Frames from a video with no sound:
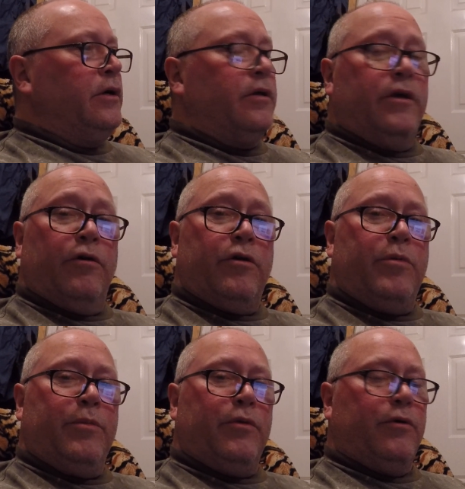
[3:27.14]
The only
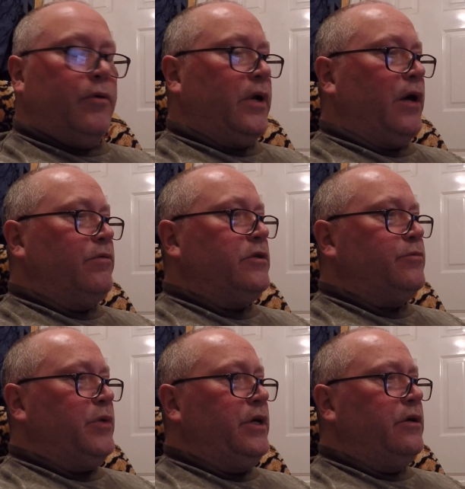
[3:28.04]
people that were allowed to
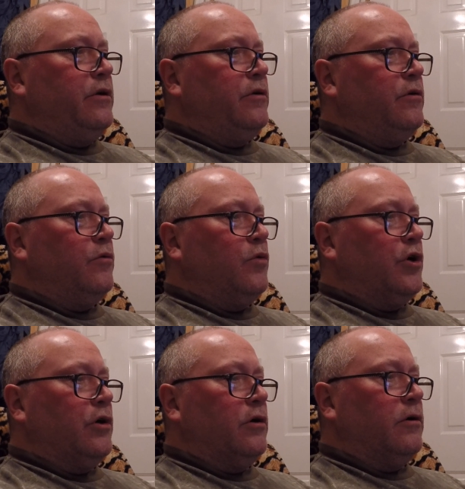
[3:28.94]
speak
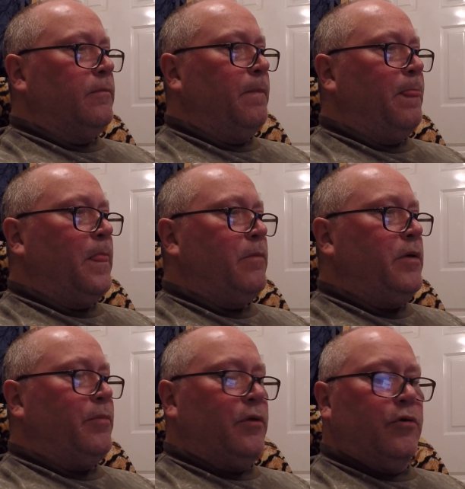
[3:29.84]
were
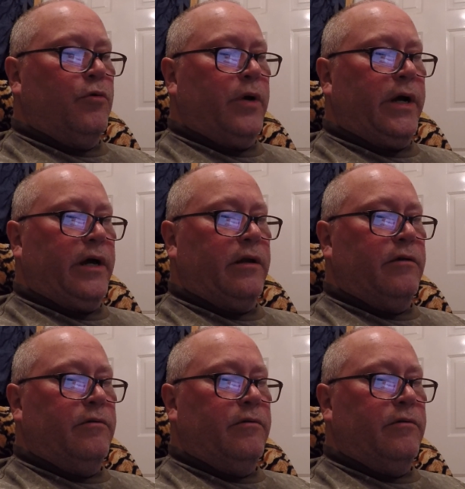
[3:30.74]
people who had